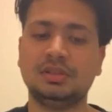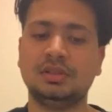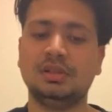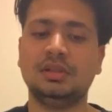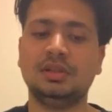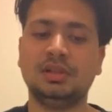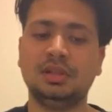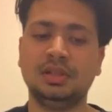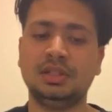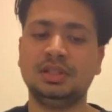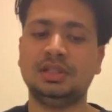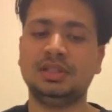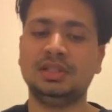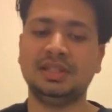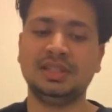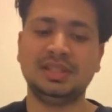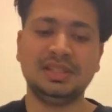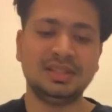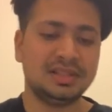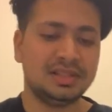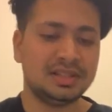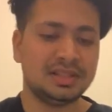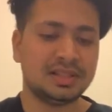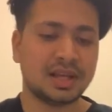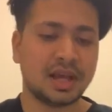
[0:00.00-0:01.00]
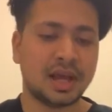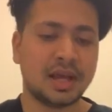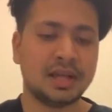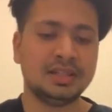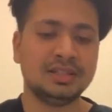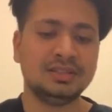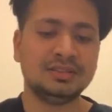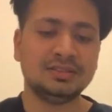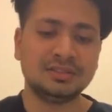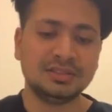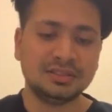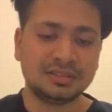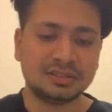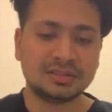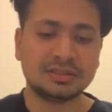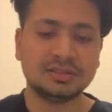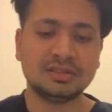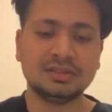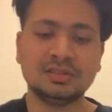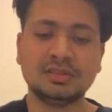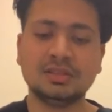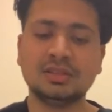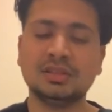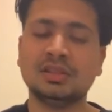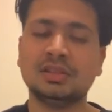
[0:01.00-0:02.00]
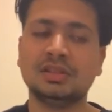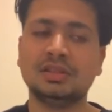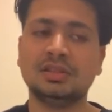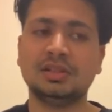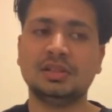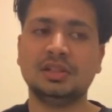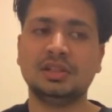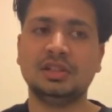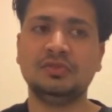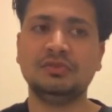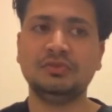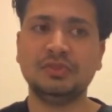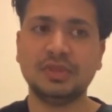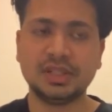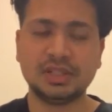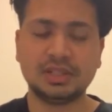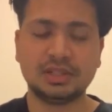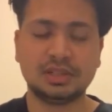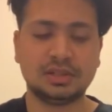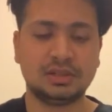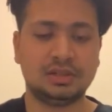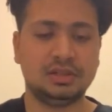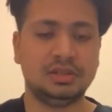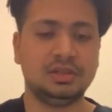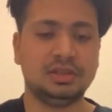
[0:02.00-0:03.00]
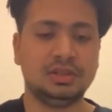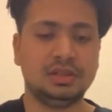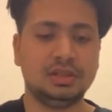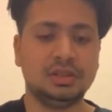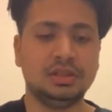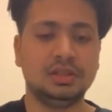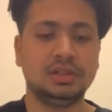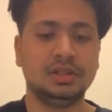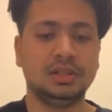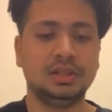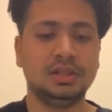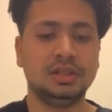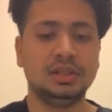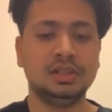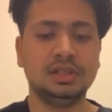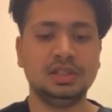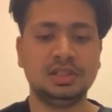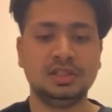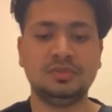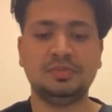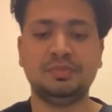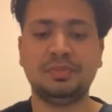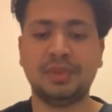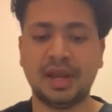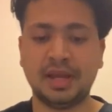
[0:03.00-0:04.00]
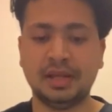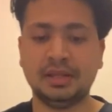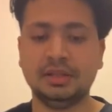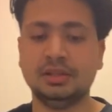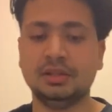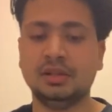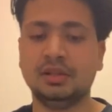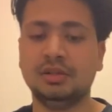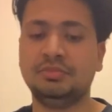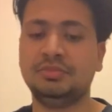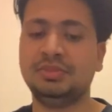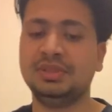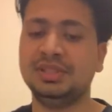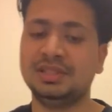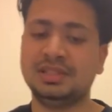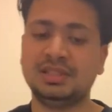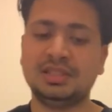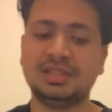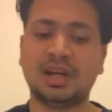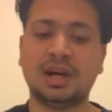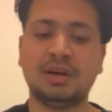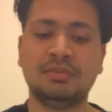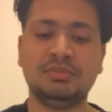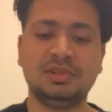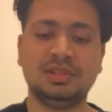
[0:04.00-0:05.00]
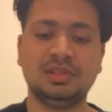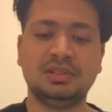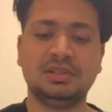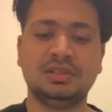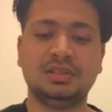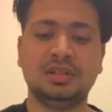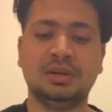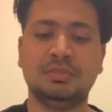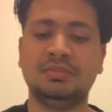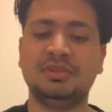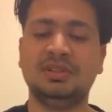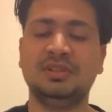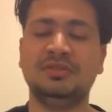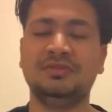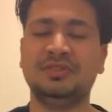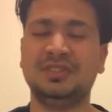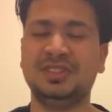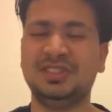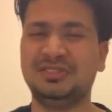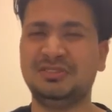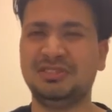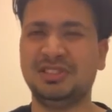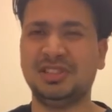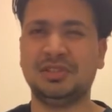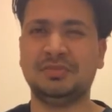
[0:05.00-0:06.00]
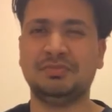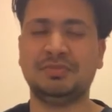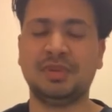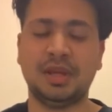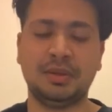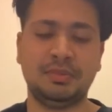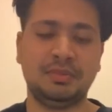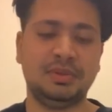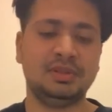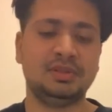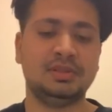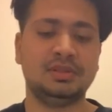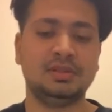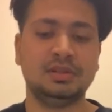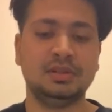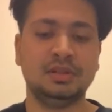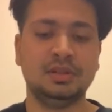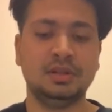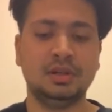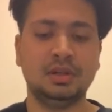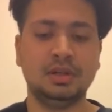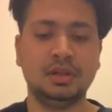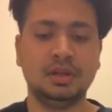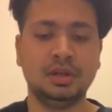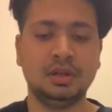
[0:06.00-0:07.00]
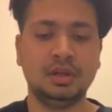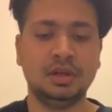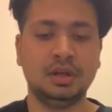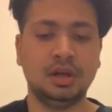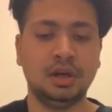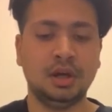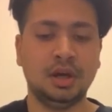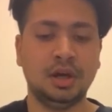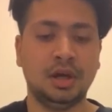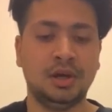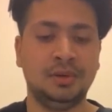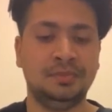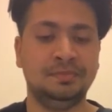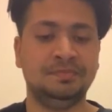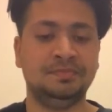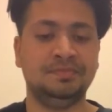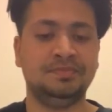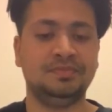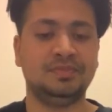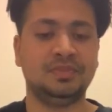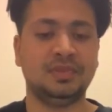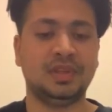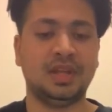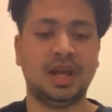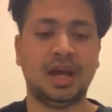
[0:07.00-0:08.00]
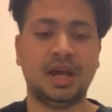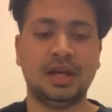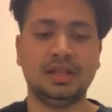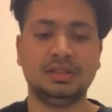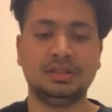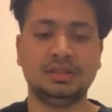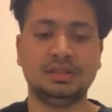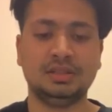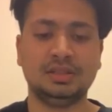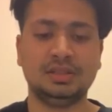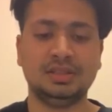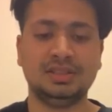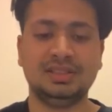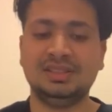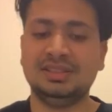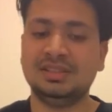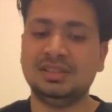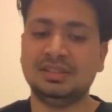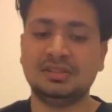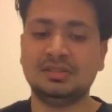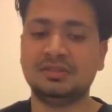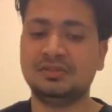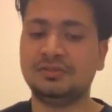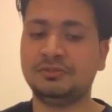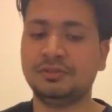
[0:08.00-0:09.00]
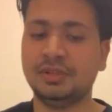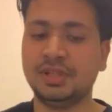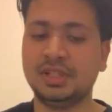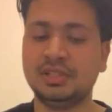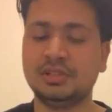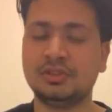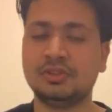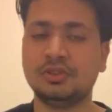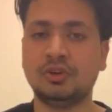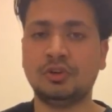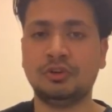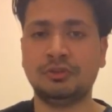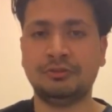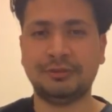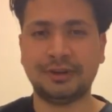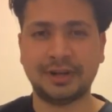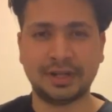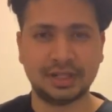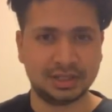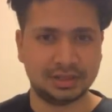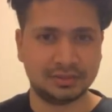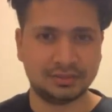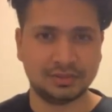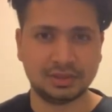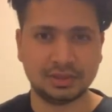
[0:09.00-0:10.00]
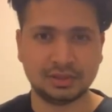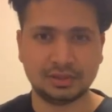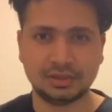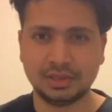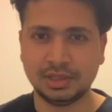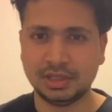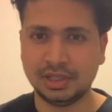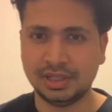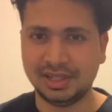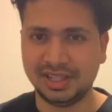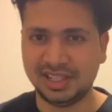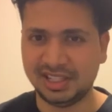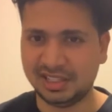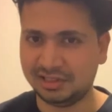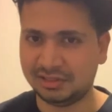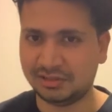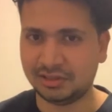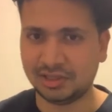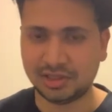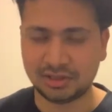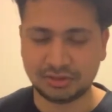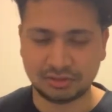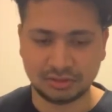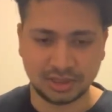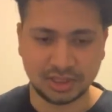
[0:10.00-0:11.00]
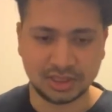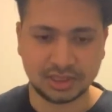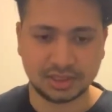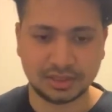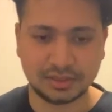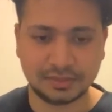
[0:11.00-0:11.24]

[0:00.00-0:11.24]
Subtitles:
it needs, and in return the investor is paid a pre-established number of interest payments at either a fixed or variable interest rate.